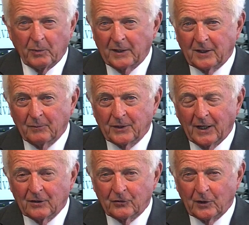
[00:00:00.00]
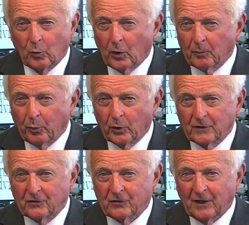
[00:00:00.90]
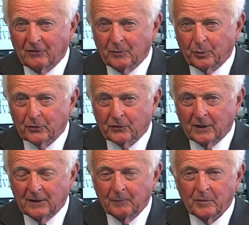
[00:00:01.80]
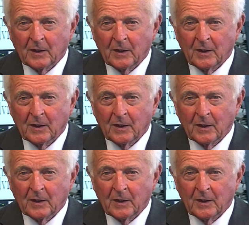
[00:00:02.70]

might come down to, say, 1.7%.